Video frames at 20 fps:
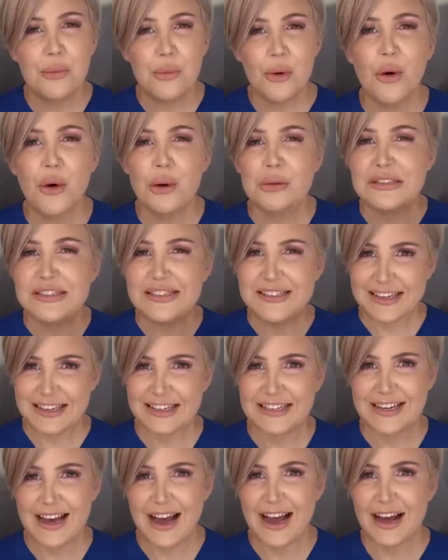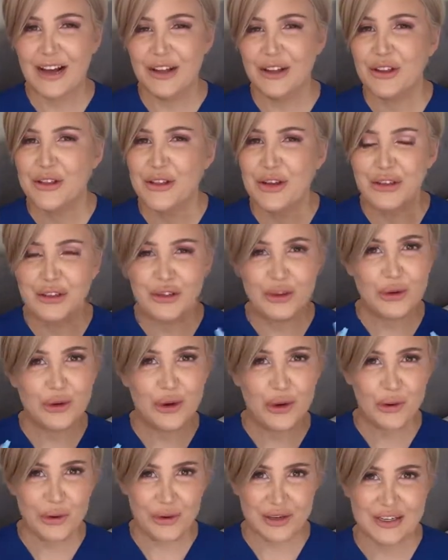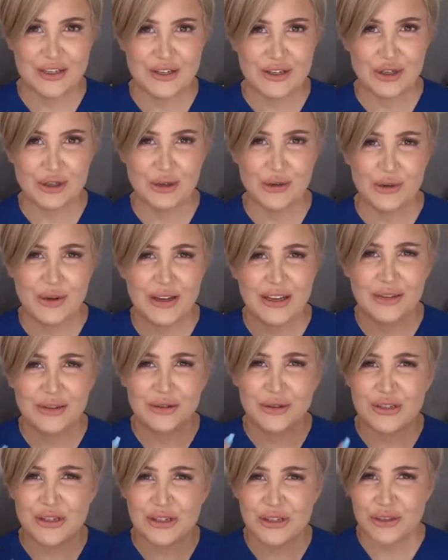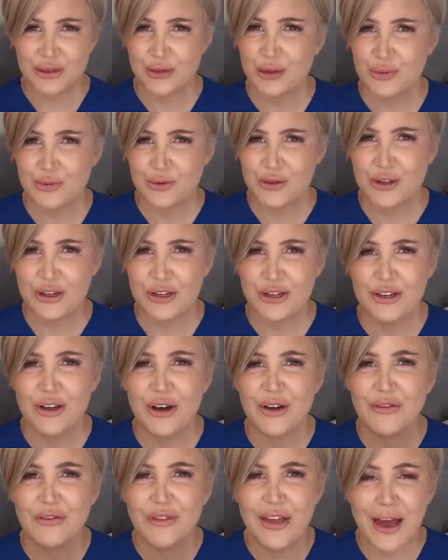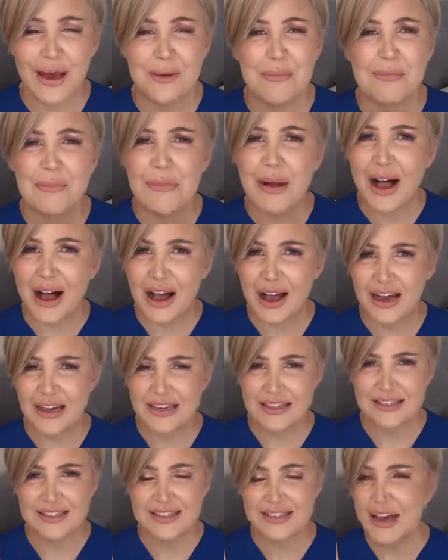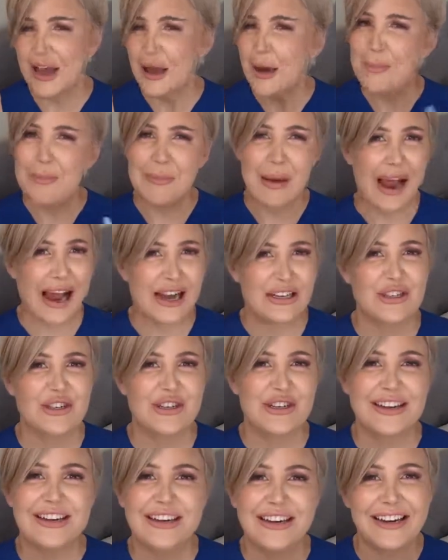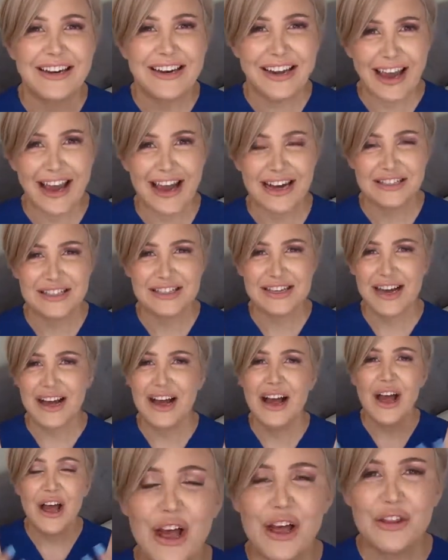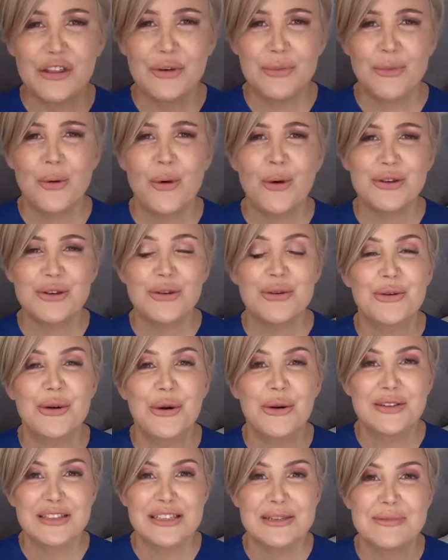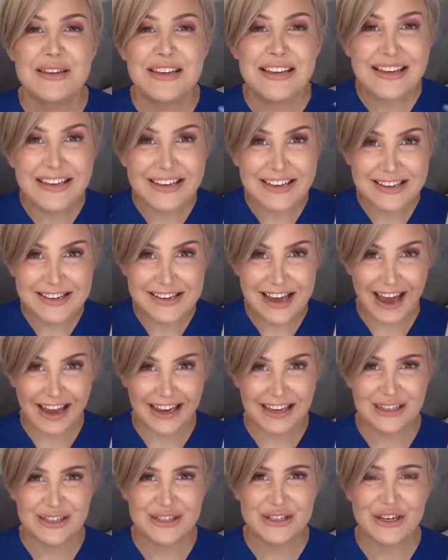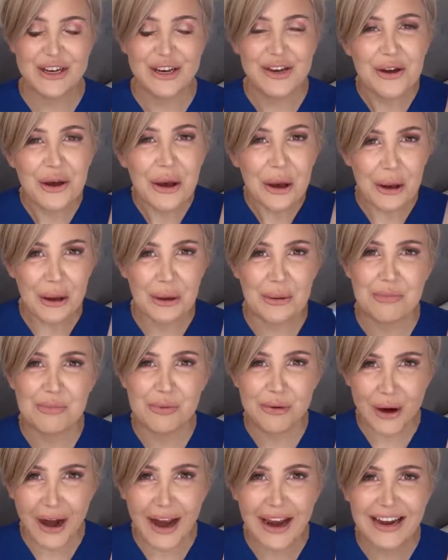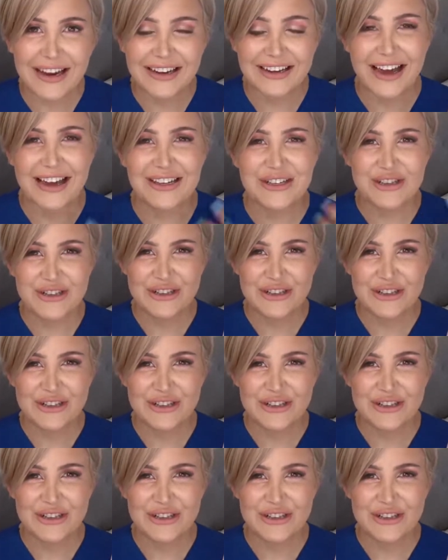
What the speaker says: more detail that you go into in your description of that past passionate encounter, the more you're going to be engaging her brain as